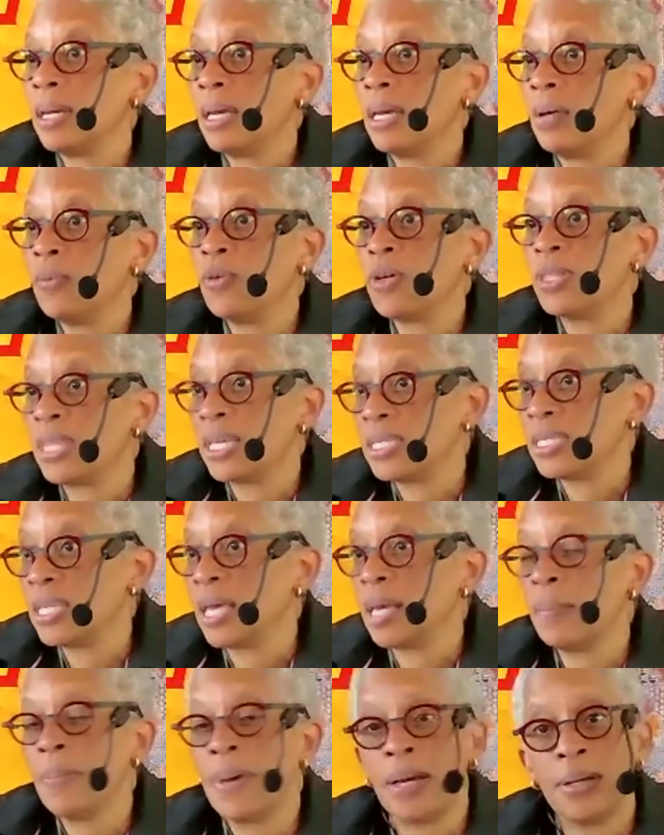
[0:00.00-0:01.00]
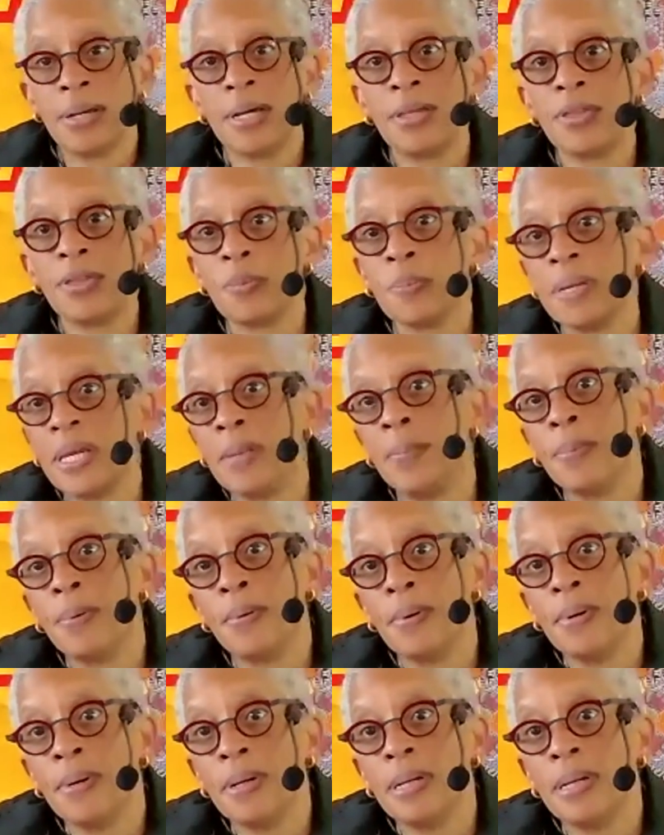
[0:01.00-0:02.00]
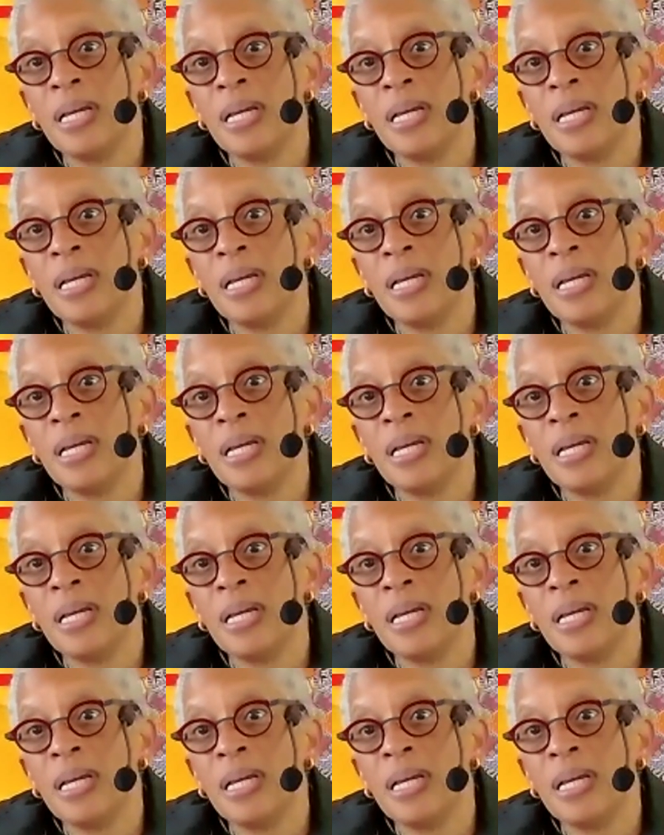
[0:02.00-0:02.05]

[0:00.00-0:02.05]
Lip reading: and what they say about other people.